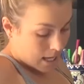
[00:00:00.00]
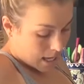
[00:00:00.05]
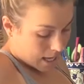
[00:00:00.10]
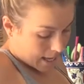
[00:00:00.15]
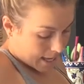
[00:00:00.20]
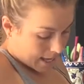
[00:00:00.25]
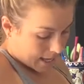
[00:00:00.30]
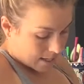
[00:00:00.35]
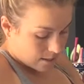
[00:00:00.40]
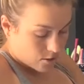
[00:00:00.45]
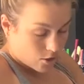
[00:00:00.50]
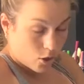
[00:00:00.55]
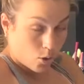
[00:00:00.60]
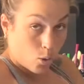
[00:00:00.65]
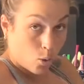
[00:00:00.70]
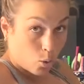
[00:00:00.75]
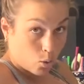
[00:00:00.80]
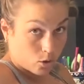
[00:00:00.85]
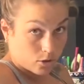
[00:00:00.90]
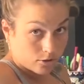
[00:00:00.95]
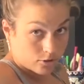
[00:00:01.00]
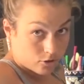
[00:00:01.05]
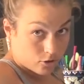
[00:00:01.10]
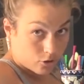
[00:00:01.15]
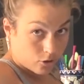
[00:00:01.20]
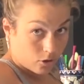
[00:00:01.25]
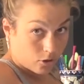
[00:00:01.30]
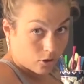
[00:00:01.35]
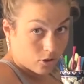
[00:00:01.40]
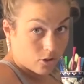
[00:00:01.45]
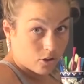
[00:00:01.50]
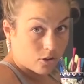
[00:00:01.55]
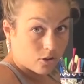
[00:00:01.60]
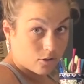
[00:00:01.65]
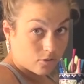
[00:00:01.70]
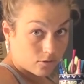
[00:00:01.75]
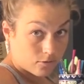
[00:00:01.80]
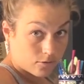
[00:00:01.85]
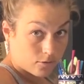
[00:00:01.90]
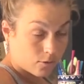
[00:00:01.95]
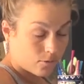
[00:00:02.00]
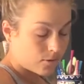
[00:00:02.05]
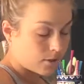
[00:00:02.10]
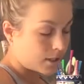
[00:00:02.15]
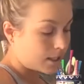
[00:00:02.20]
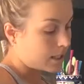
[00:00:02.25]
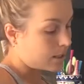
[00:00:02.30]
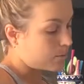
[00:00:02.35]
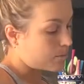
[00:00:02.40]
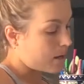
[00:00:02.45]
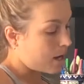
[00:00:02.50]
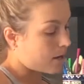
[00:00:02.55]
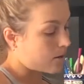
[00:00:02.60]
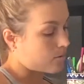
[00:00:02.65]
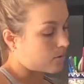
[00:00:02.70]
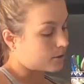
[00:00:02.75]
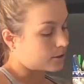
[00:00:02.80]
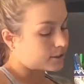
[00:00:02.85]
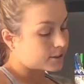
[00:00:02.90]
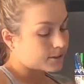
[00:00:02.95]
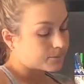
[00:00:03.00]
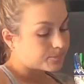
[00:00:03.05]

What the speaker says: and the whole trunk forward and backward.